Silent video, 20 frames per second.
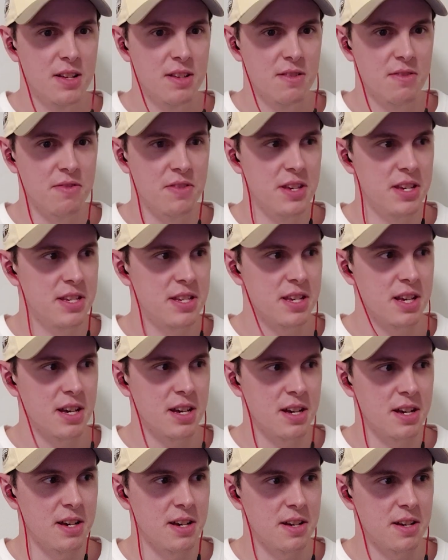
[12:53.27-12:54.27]
This
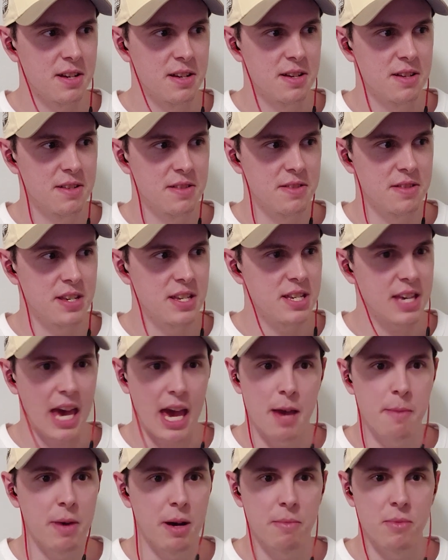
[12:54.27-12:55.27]

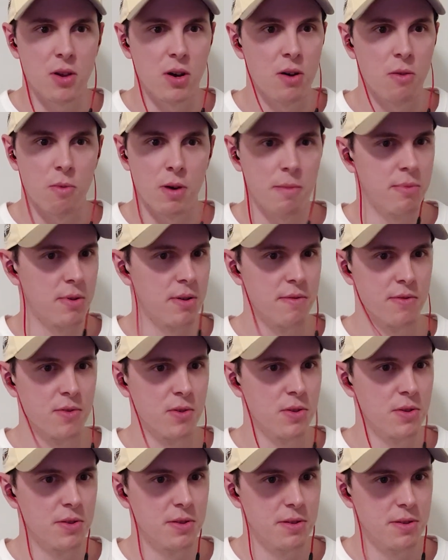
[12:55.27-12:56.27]
game, I'm not 1.4, dude.
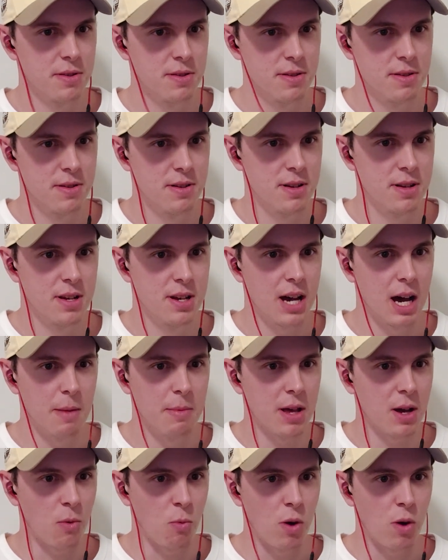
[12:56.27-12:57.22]
I'm like 1.08.